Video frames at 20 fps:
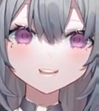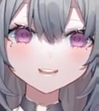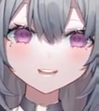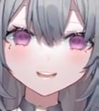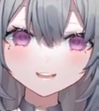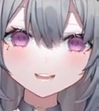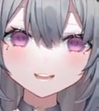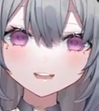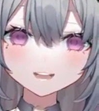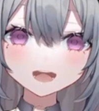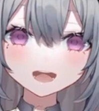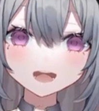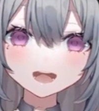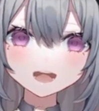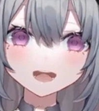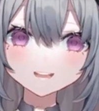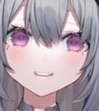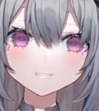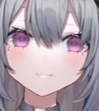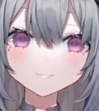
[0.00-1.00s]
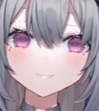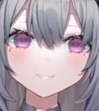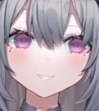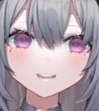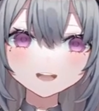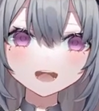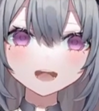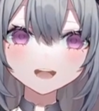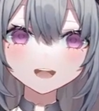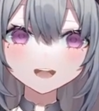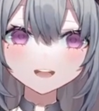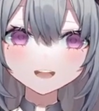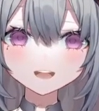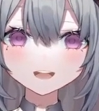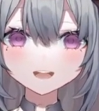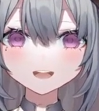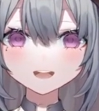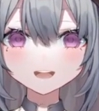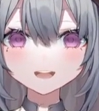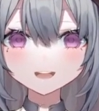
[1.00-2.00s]
yeah, Juna.
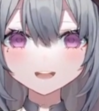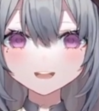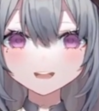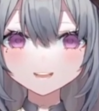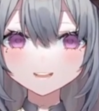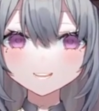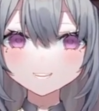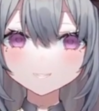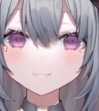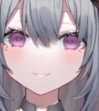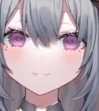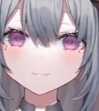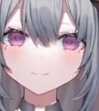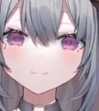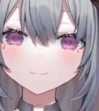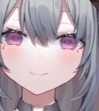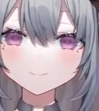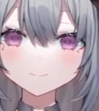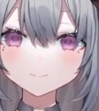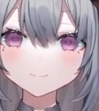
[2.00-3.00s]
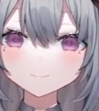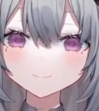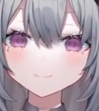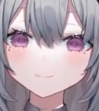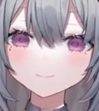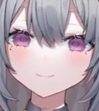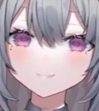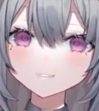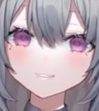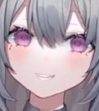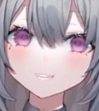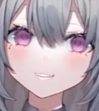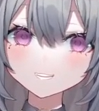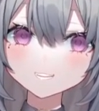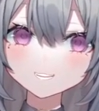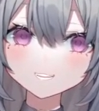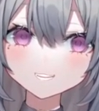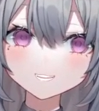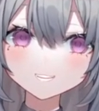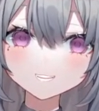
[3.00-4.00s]
Yeah. It's my
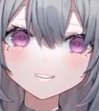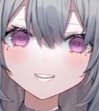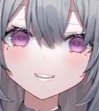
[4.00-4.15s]
colors.